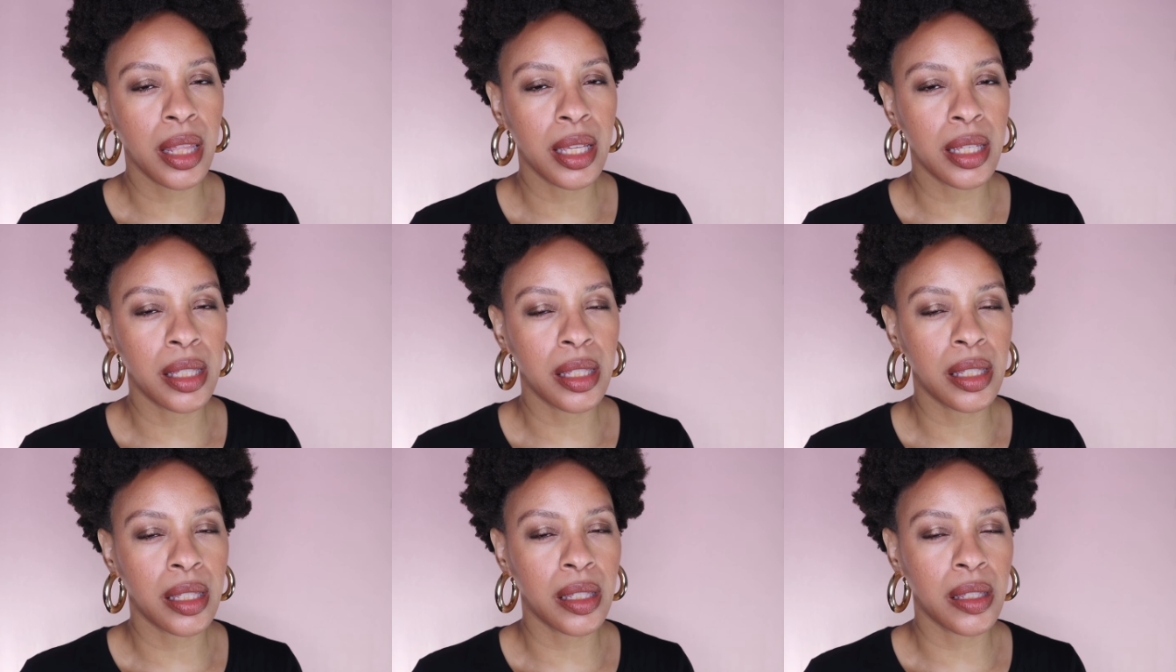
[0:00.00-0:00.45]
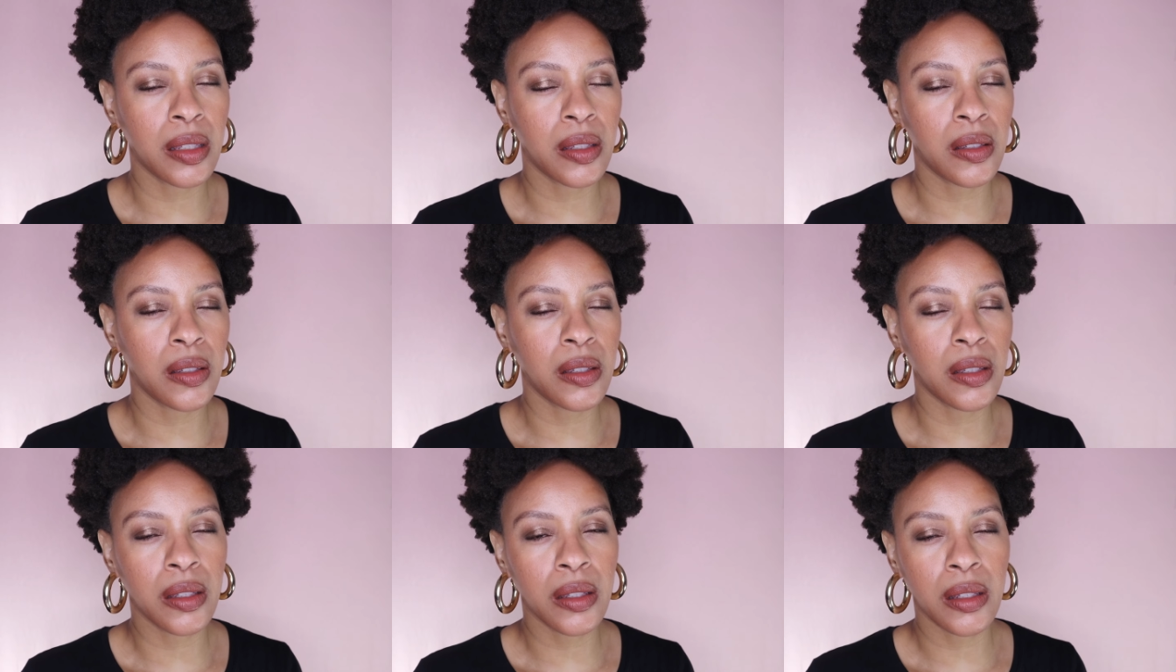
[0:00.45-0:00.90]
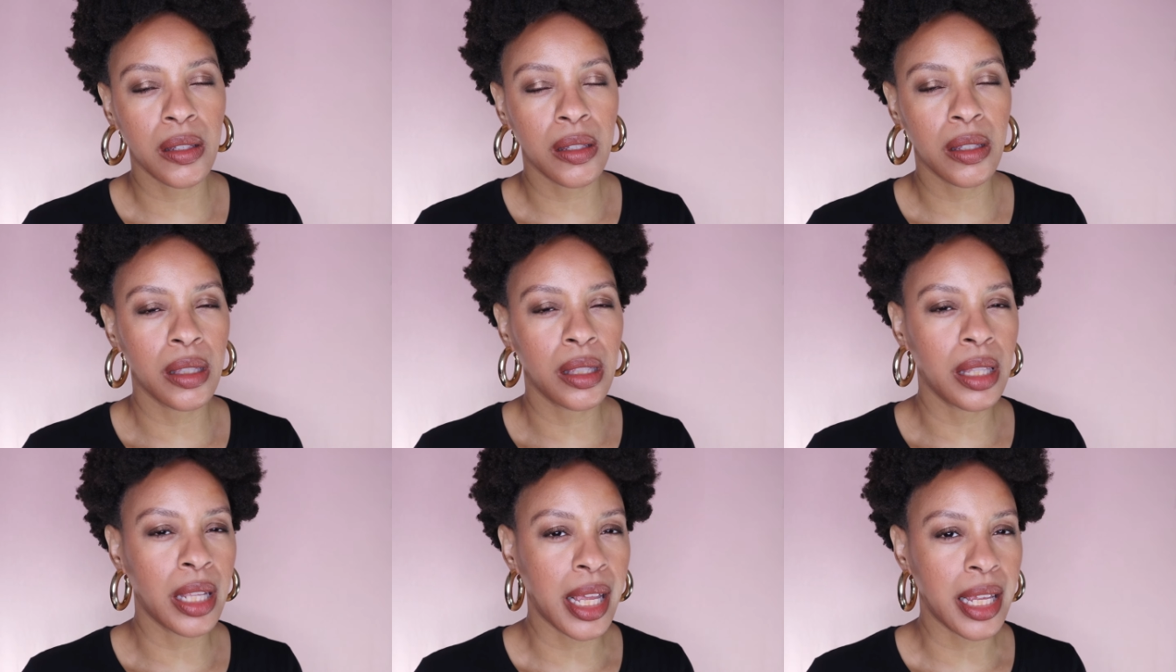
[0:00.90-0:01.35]

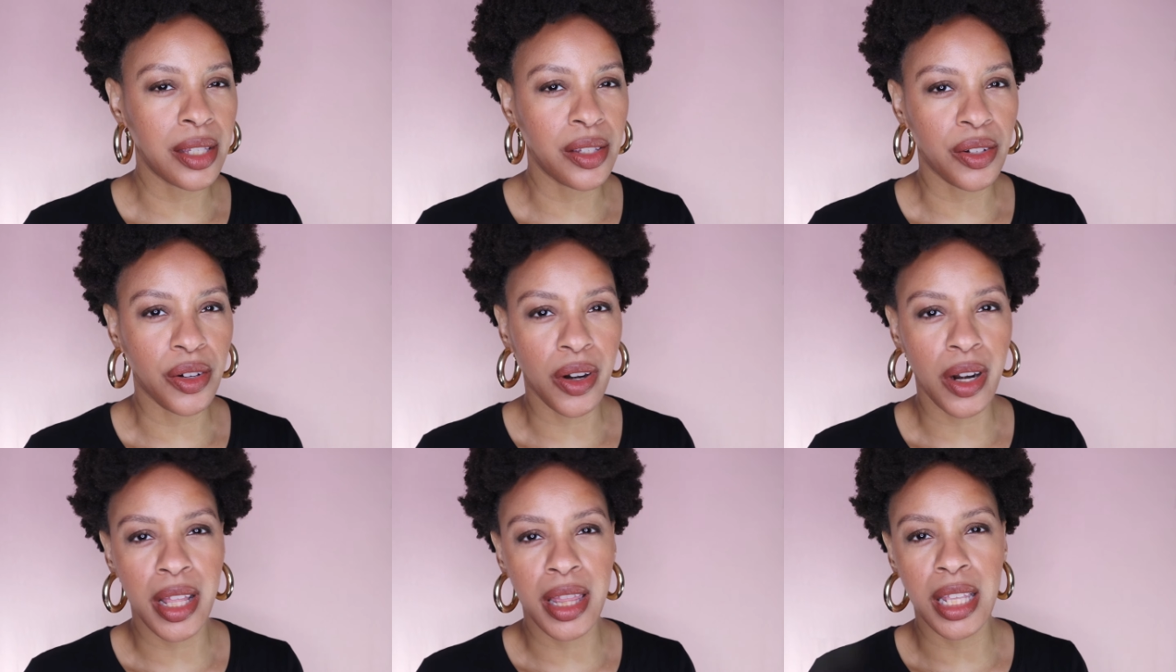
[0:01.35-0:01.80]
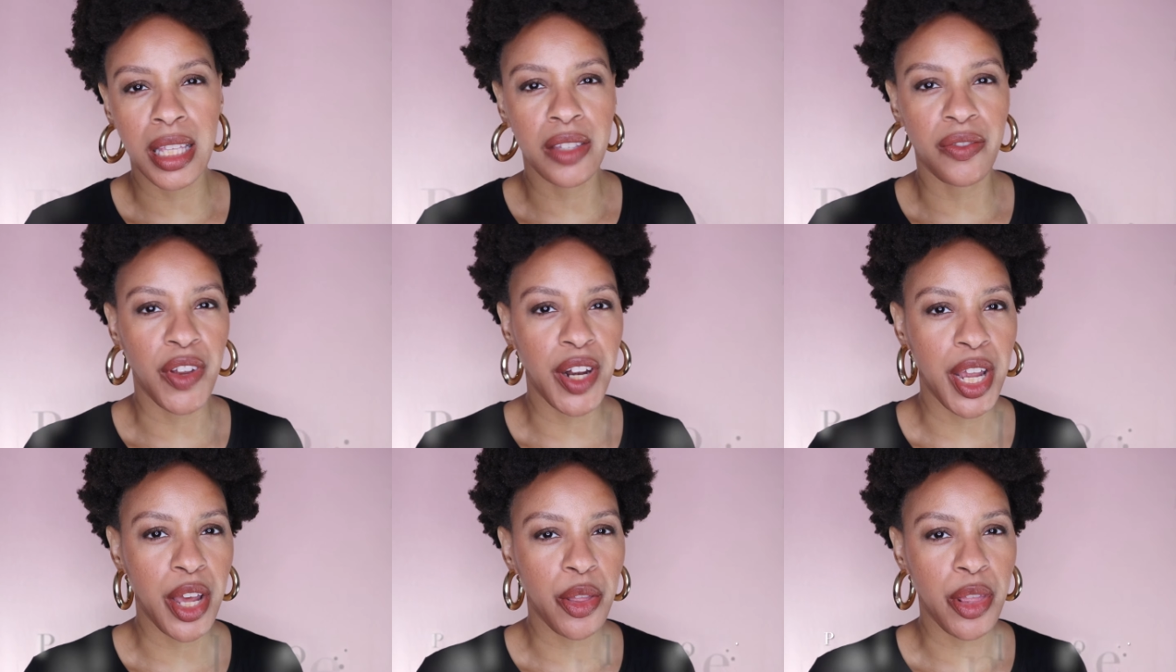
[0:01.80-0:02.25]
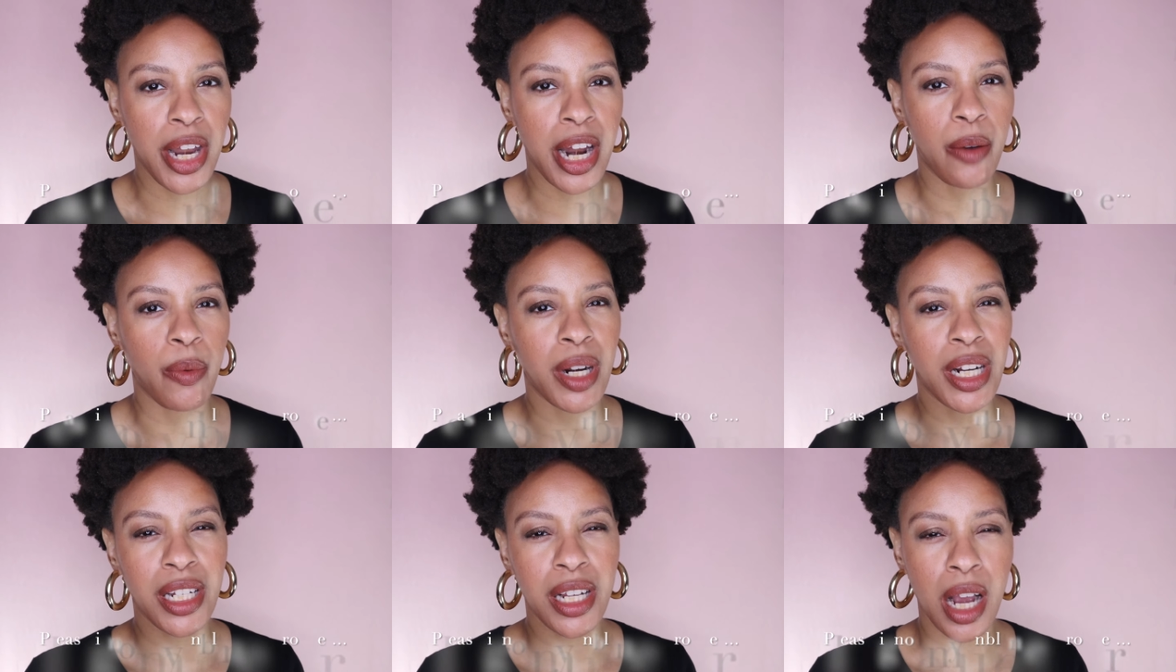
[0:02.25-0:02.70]
this list or in this video that
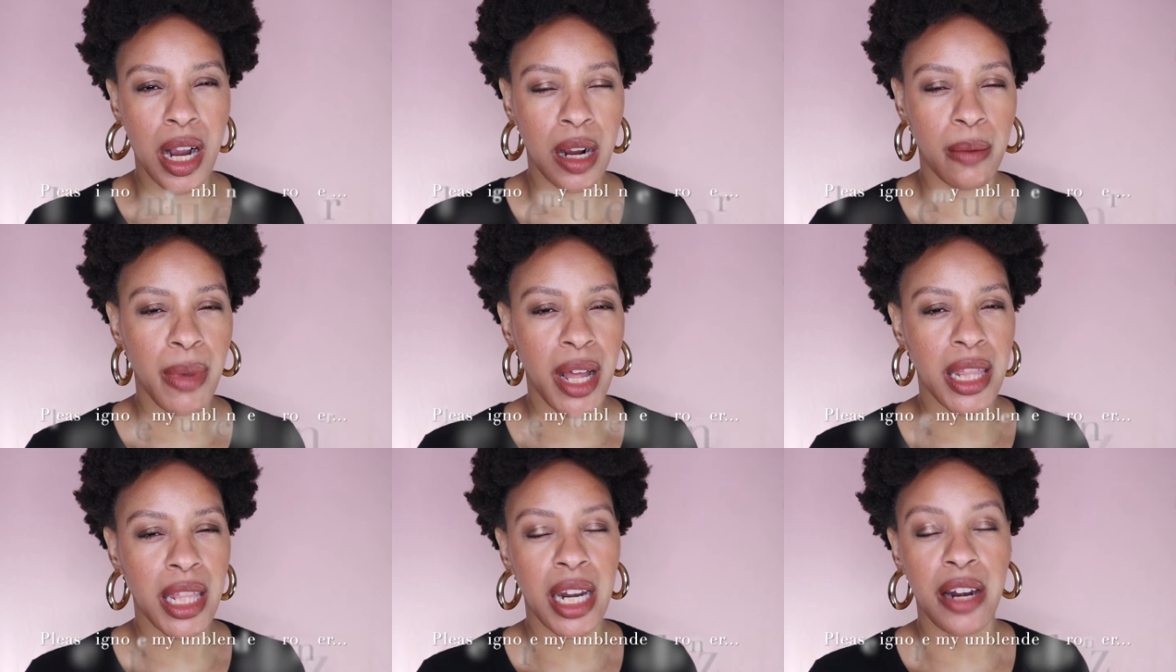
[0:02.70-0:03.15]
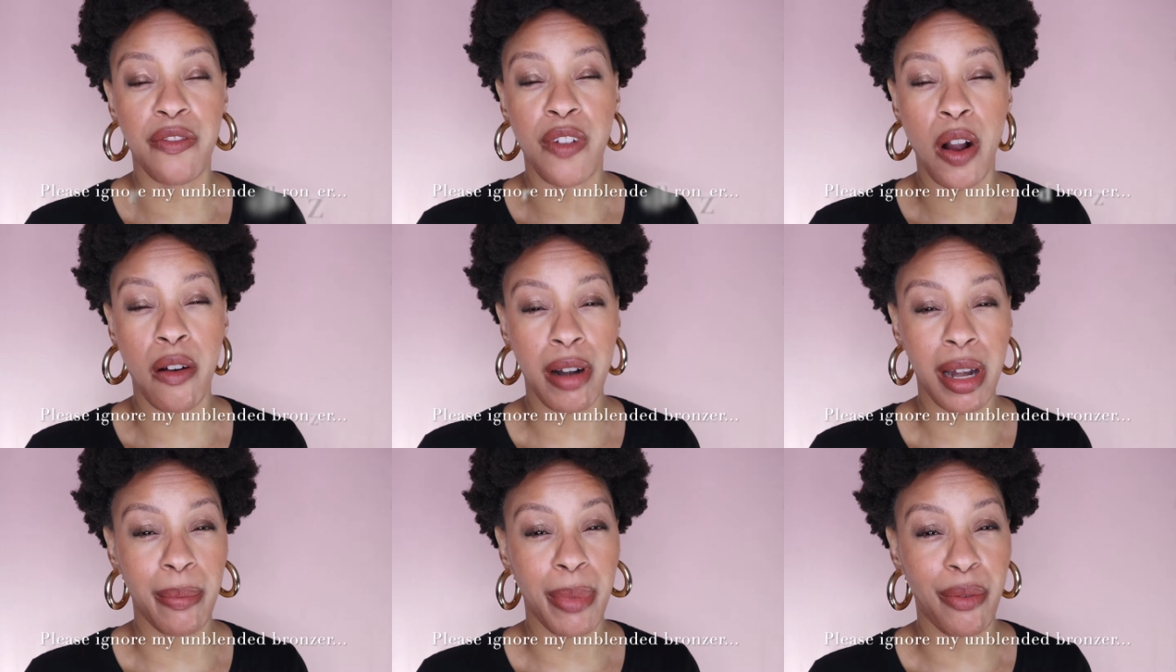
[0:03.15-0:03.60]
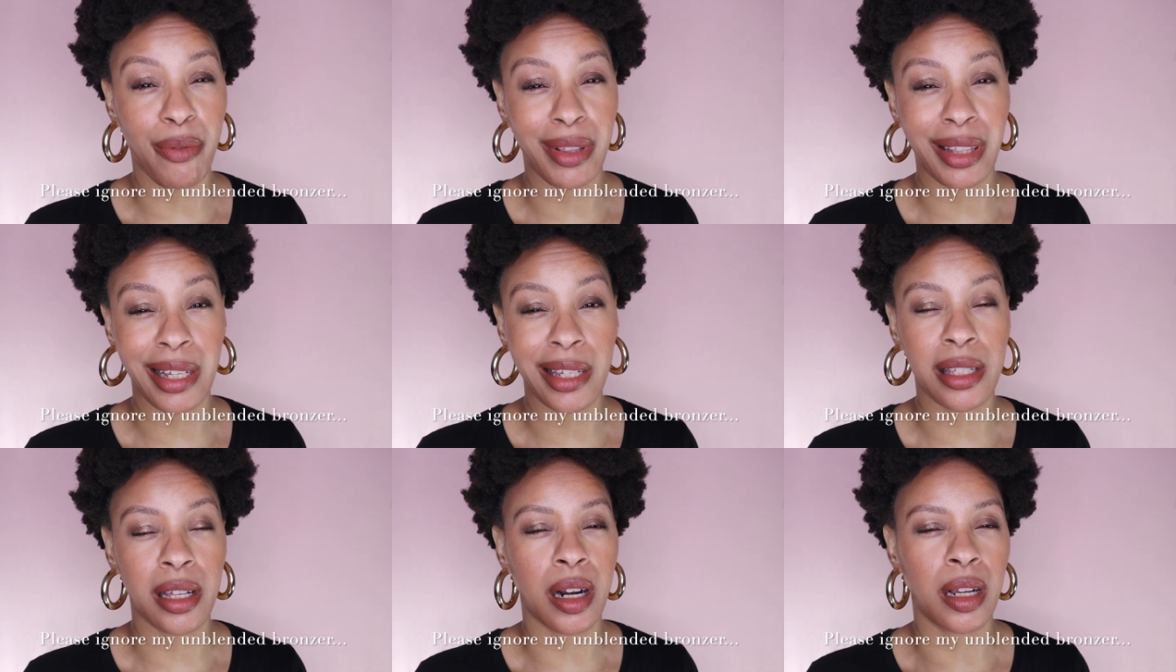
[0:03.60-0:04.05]
I want to talk about that have already been
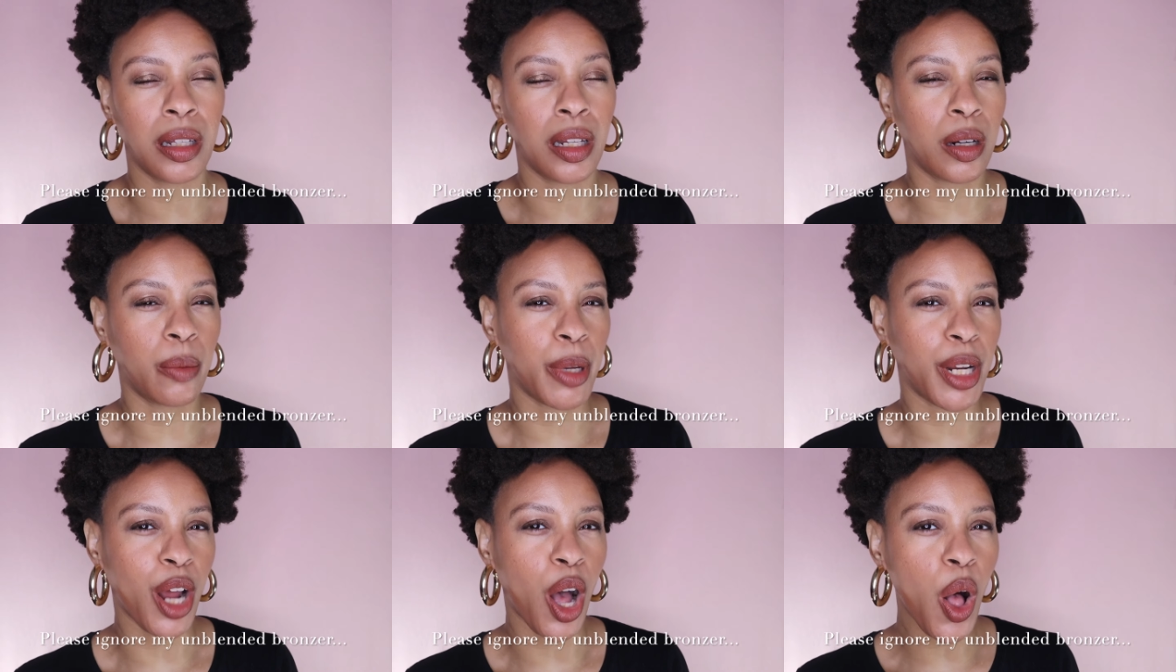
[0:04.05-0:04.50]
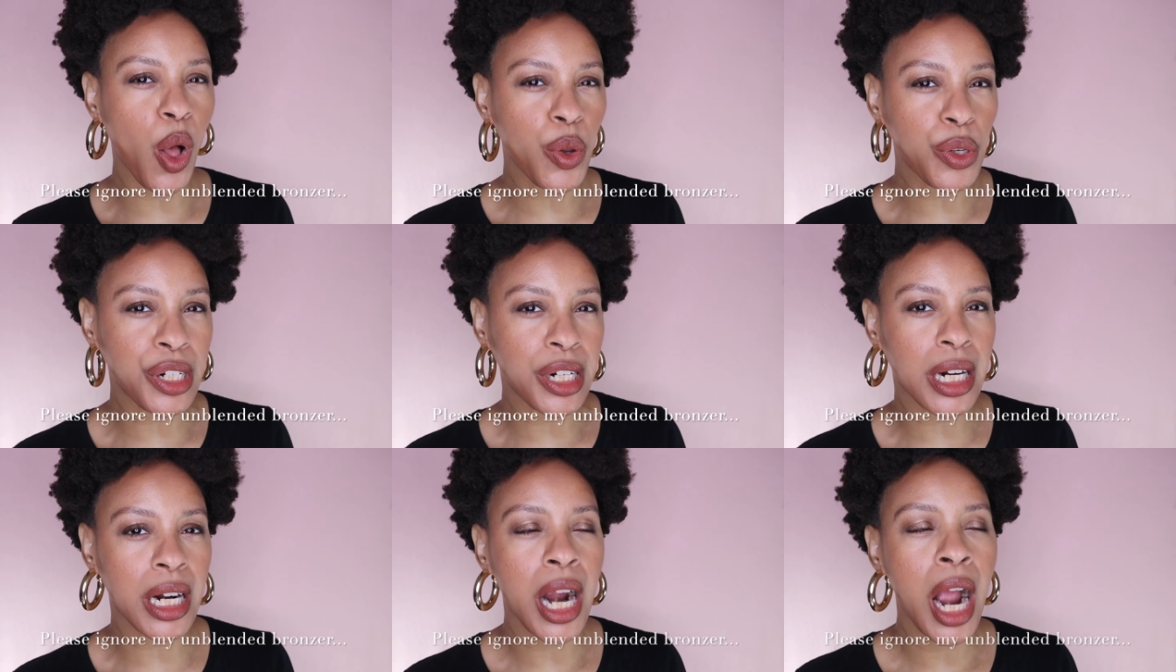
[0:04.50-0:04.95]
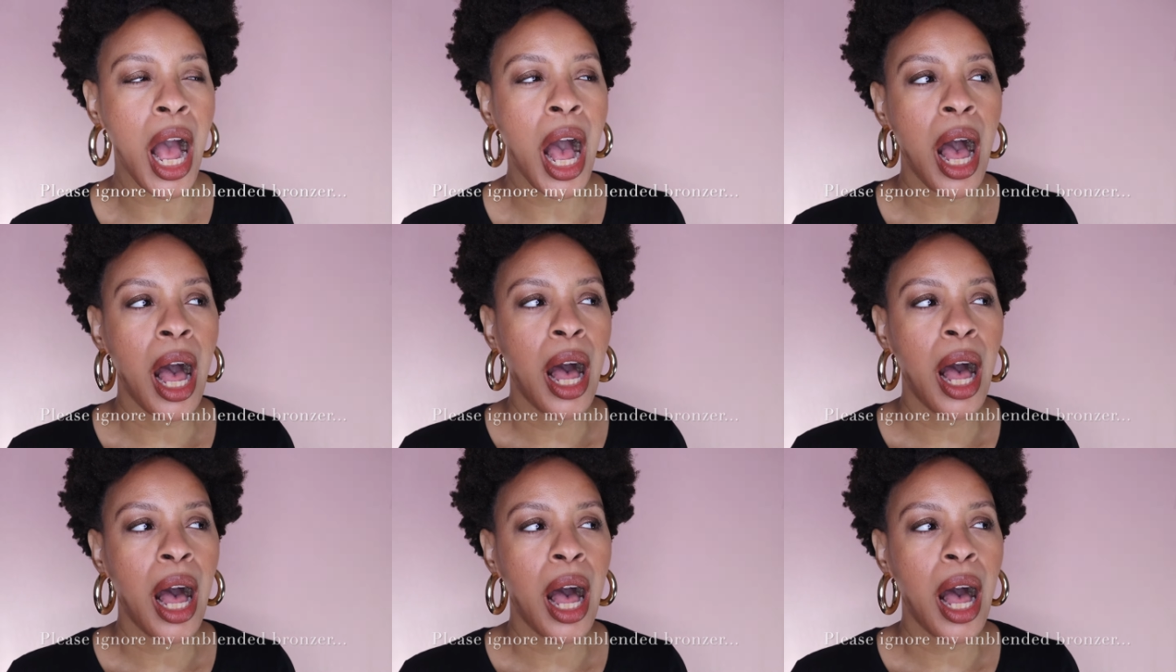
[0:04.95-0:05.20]
released that are a little bit older.